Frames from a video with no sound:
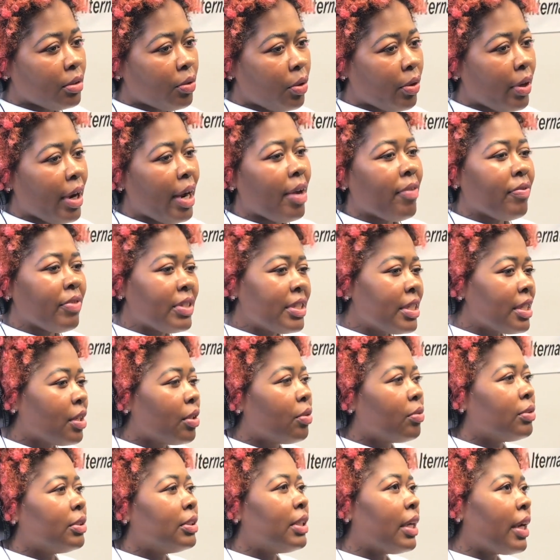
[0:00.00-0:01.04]
or every
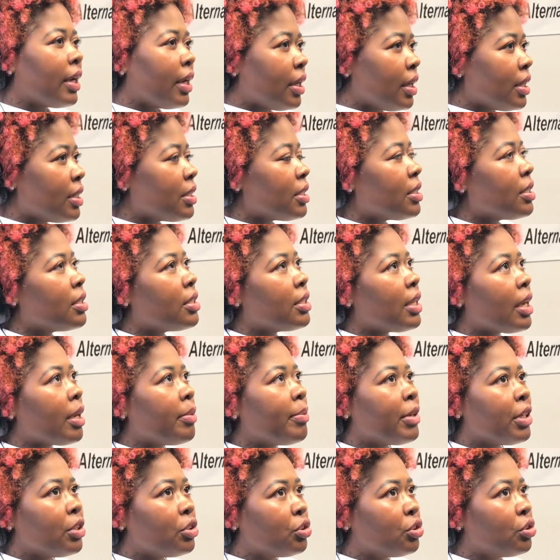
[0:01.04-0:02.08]
single day. It's the
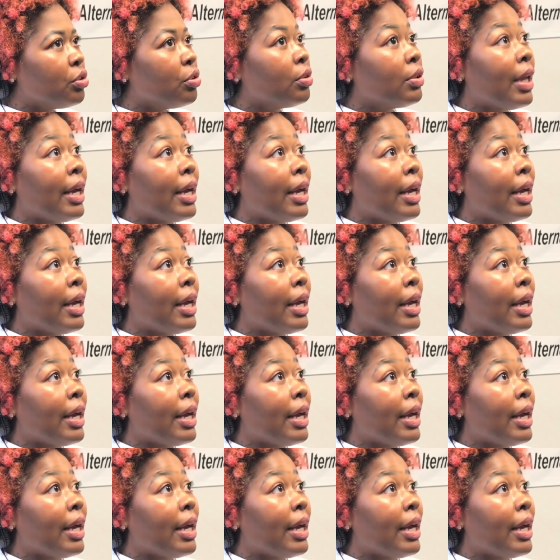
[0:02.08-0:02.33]
same issue.